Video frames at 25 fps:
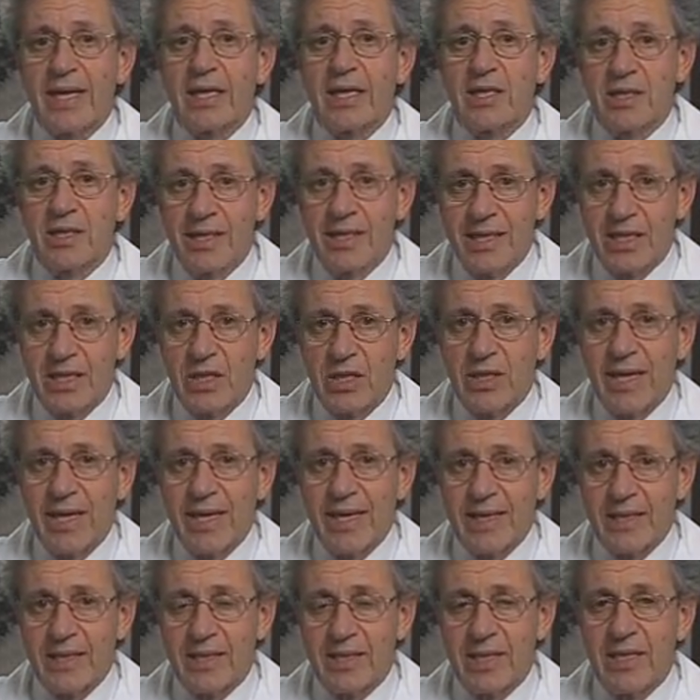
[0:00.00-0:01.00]
clinical
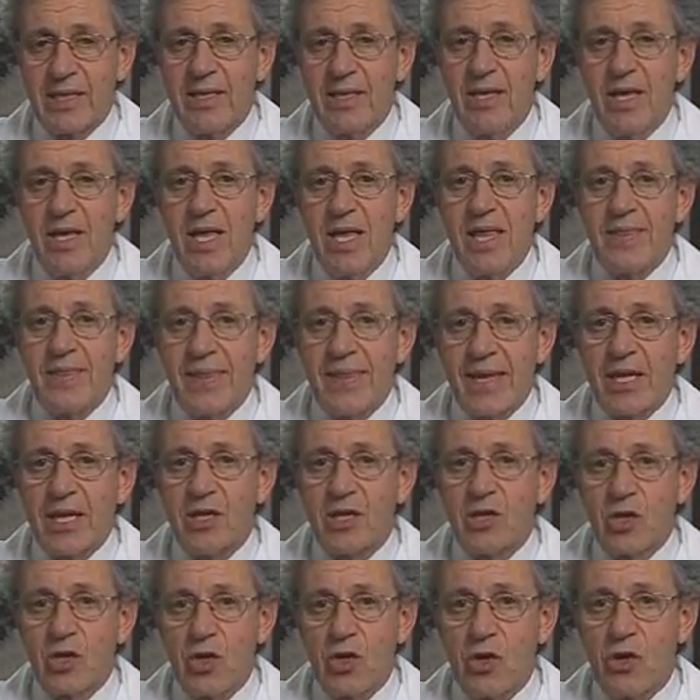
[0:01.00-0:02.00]
entity that
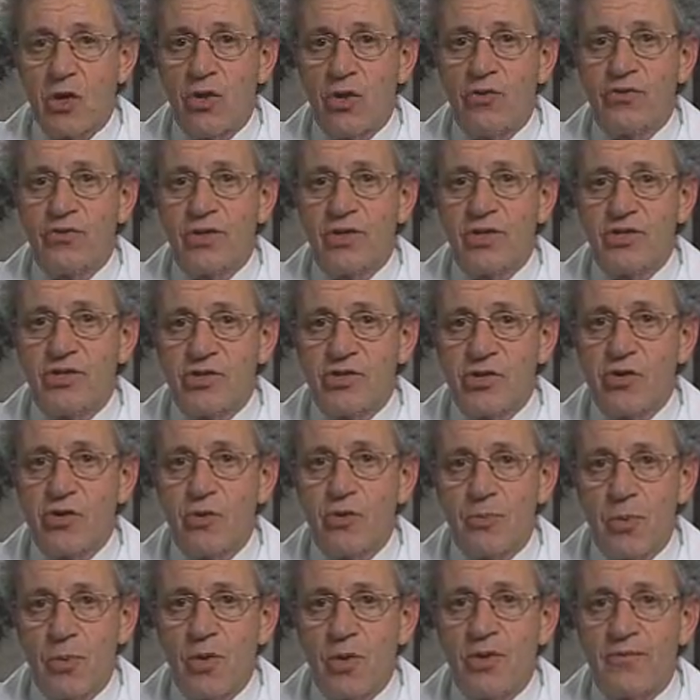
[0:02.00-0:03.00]
occurs in
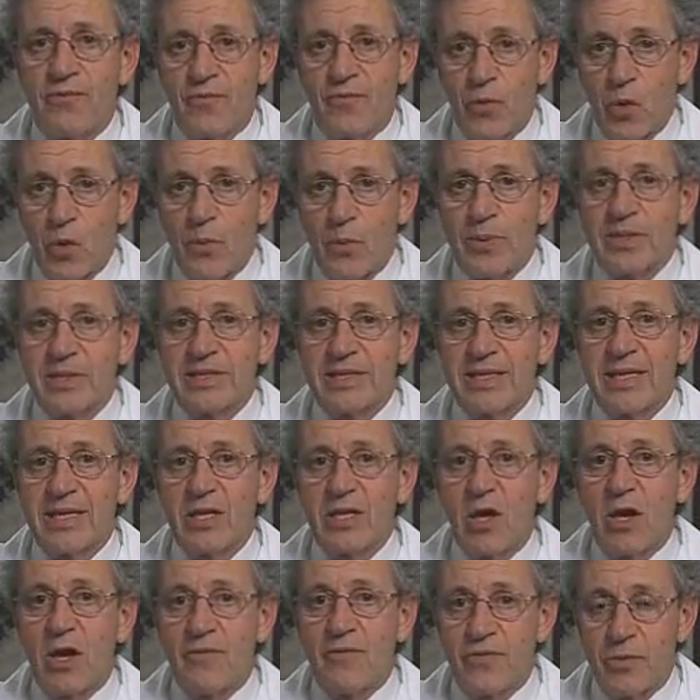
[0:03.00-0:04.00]
0.4%
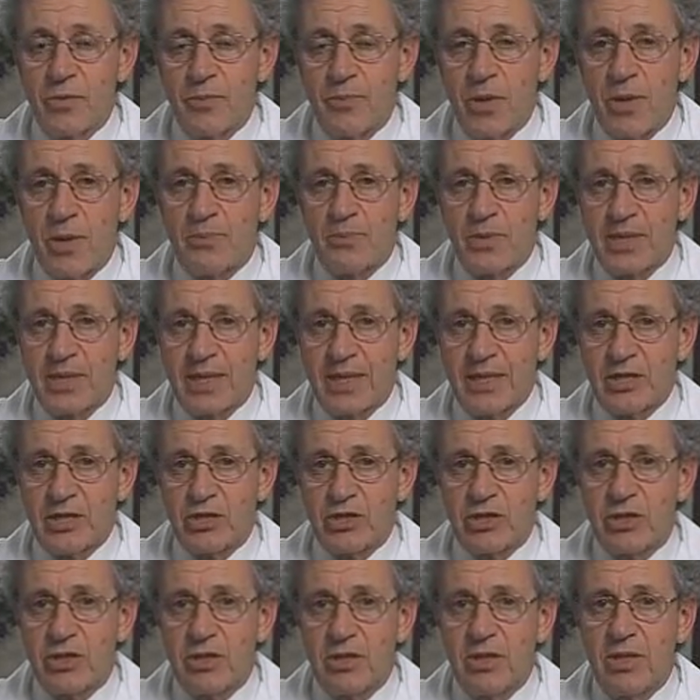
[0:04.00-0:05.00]
of the
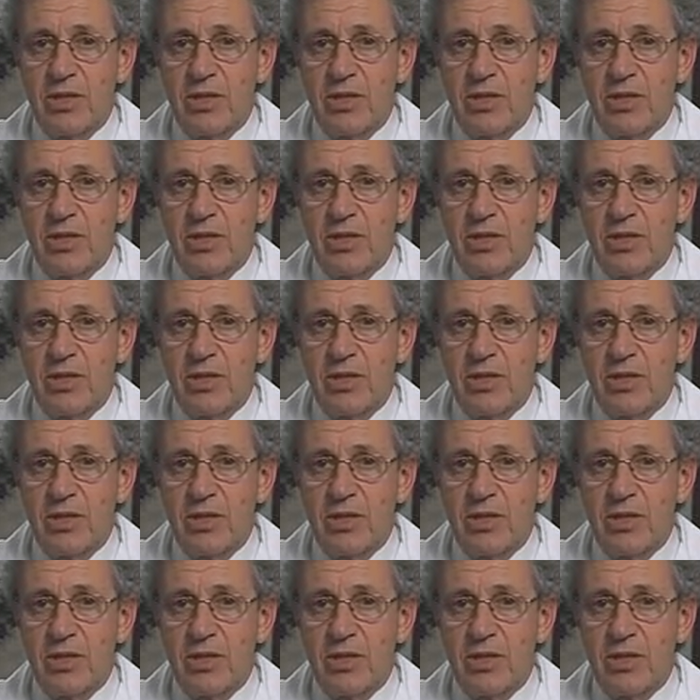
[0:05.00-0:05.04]
population.